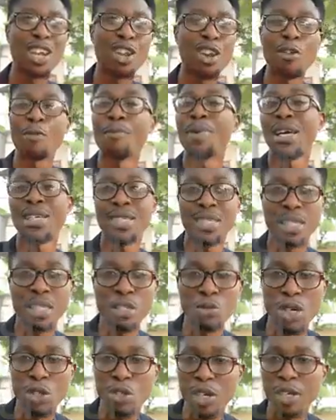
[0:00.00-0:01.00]
a lot of
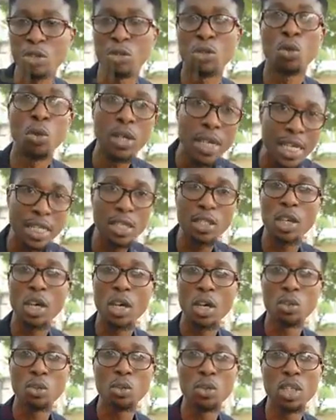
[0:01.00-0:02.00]
persons were trying to donate
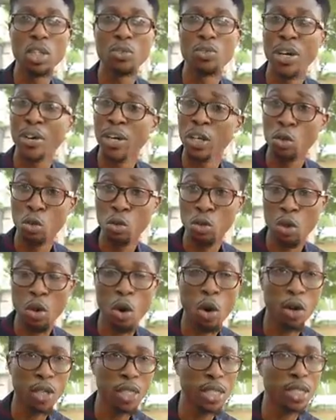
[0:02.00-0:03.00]
to this very good
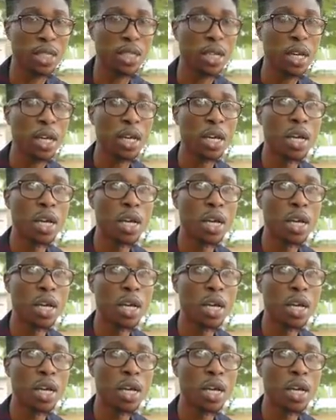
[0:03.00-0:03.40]
cause.